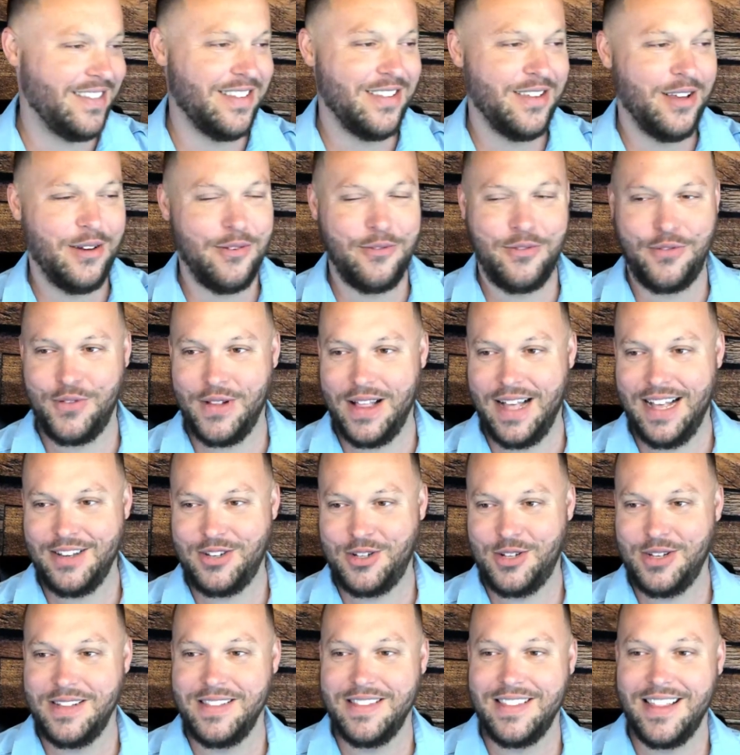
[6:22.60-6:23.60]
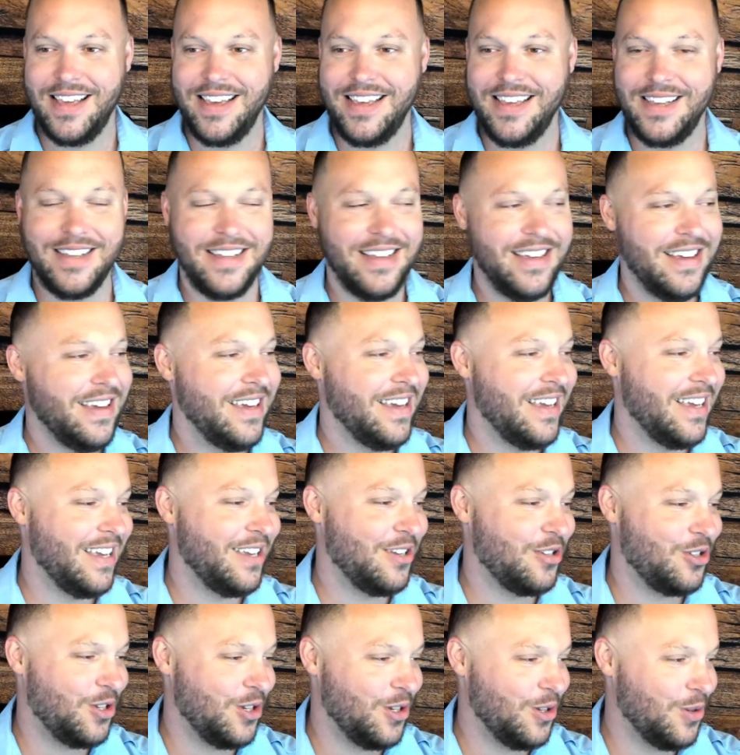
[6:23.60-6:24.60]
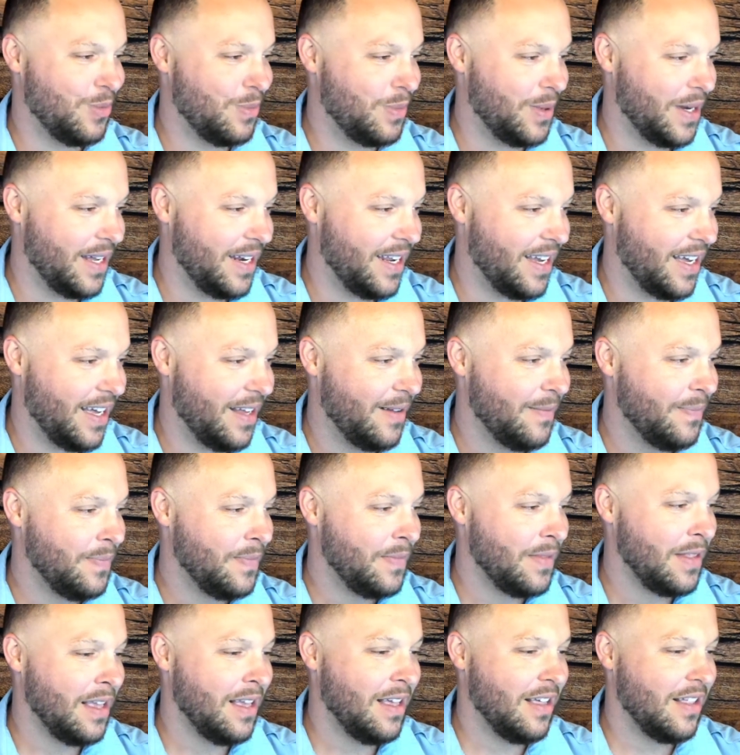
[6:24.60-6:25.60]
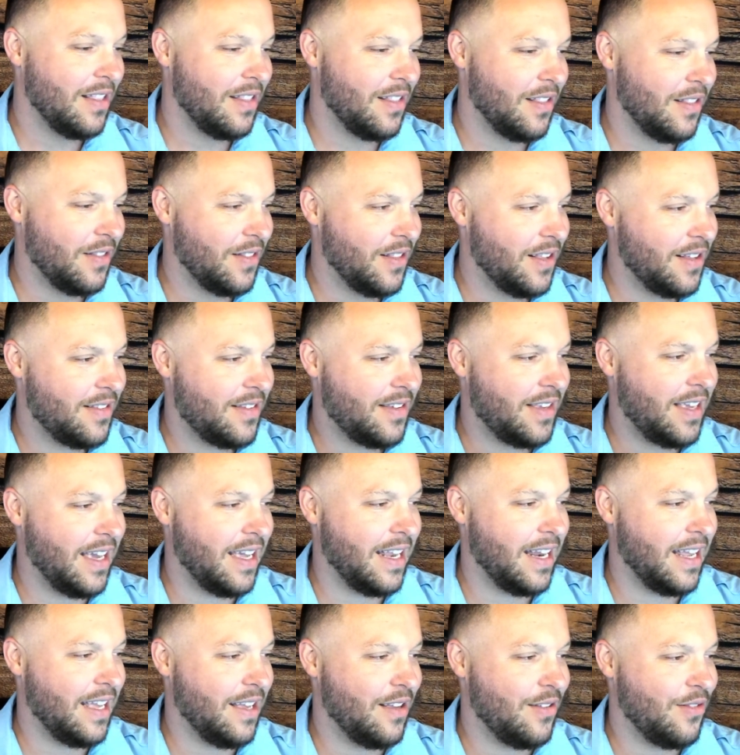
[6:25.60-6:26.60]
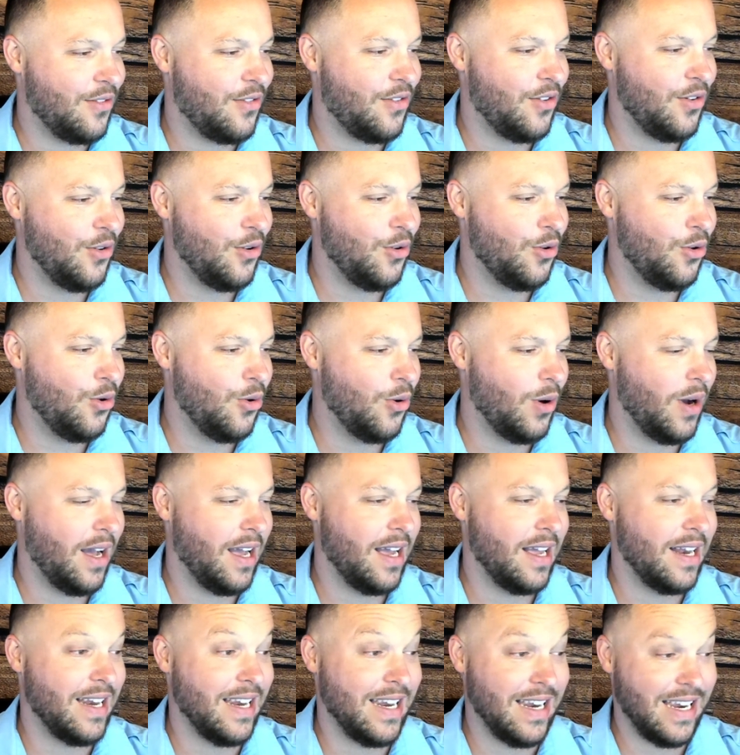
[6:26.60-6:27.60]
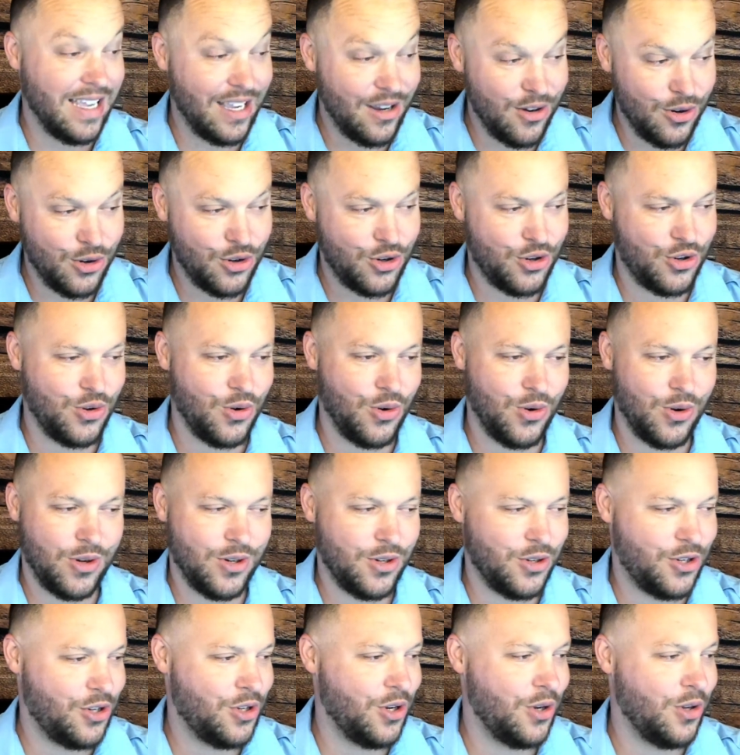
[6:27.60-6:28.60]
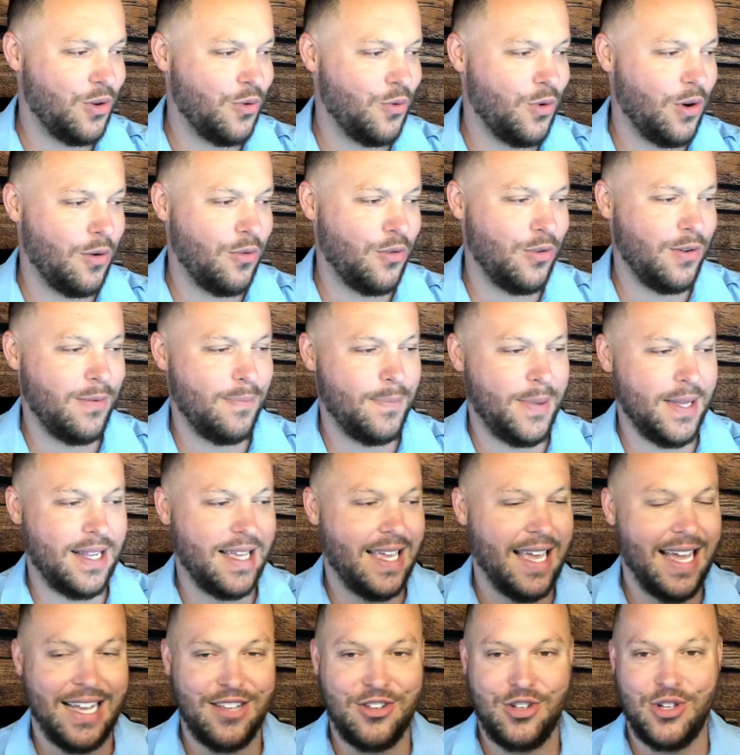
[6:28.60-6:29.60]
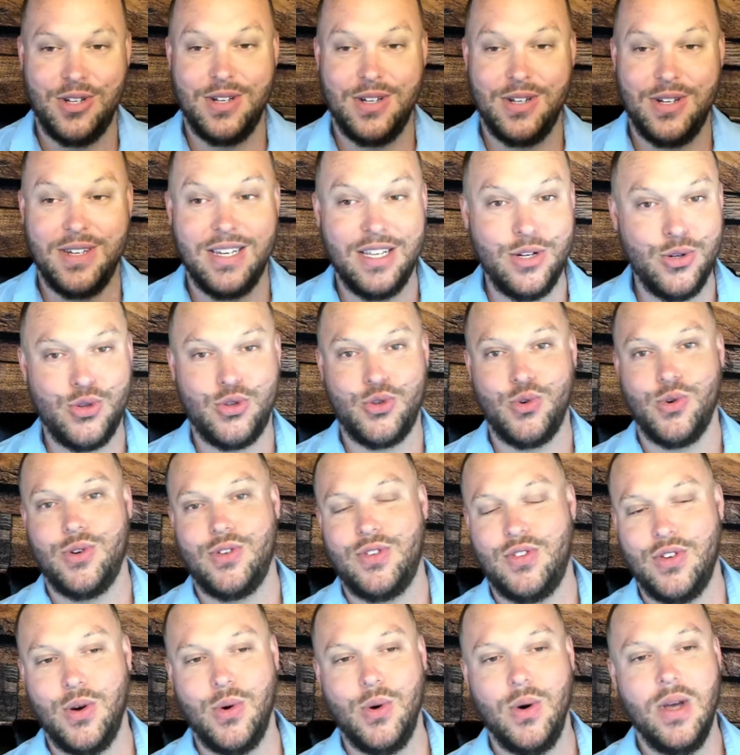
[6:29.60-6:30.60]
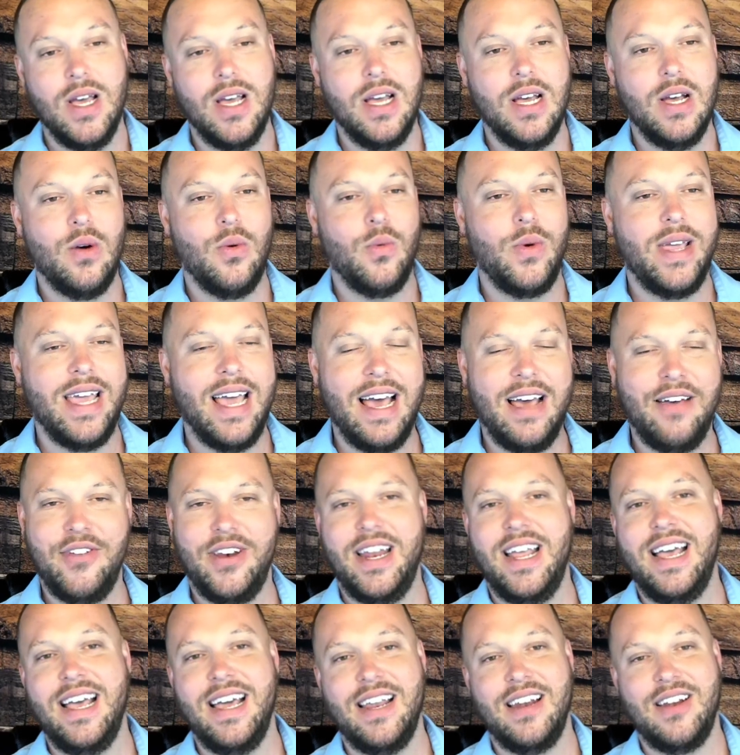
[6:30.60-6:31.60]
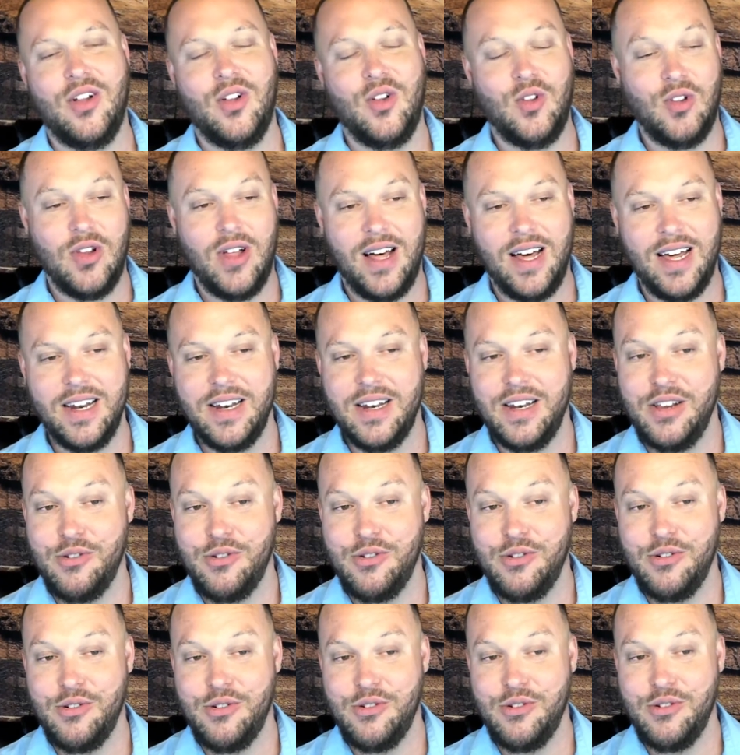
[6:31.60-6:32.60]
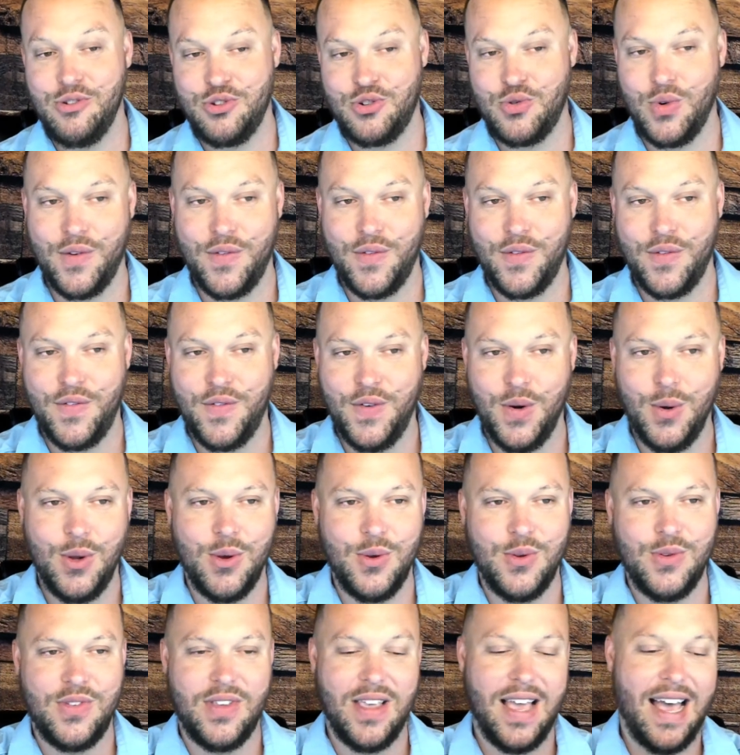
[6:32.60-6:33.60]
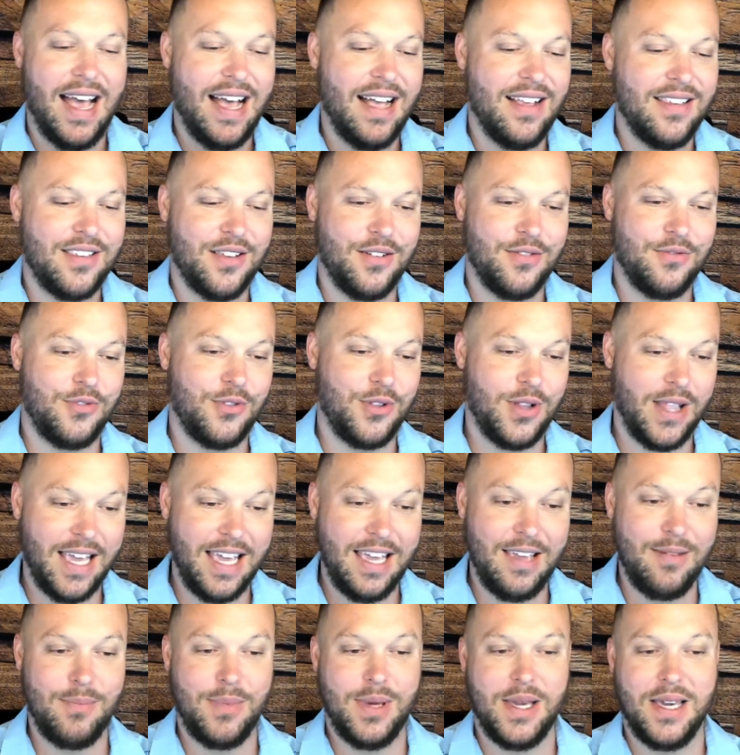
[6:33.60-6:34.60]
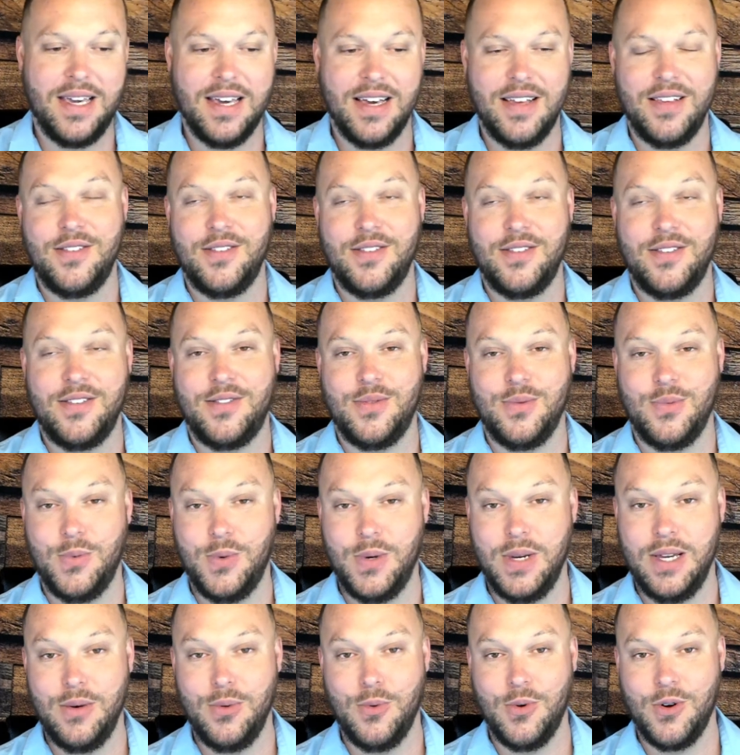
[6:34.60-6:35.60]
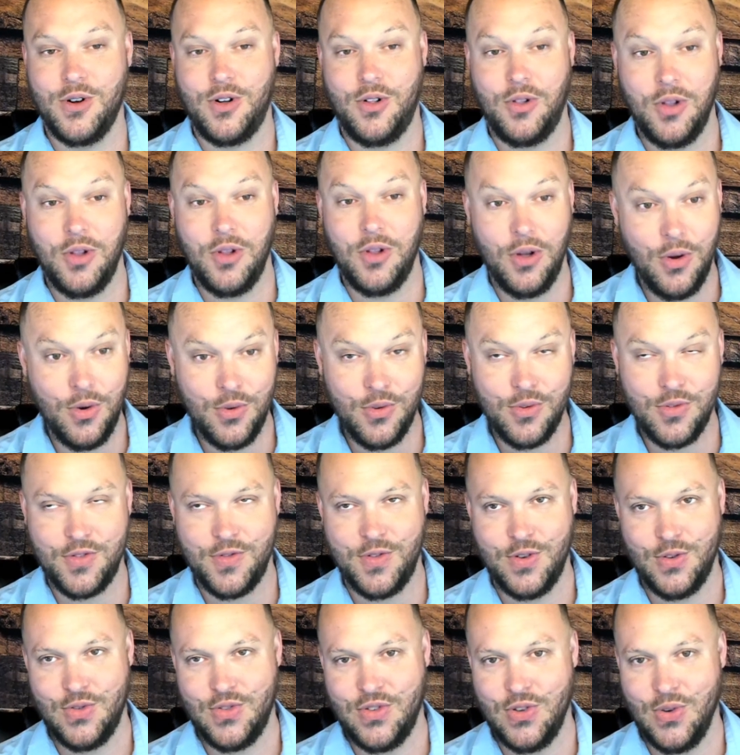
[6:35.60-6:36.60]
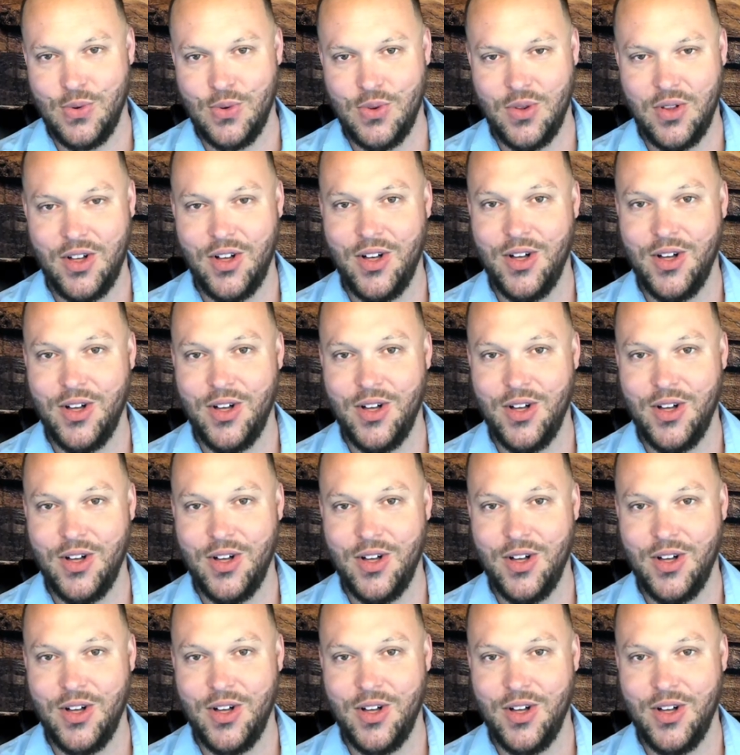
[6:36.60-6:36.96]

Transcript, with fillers: flashing light issue, but uh, let's get into nearshore, show you what we've been catching nearshore. So we haven't had a lot of nearshore photos as of late because we were closed for so long.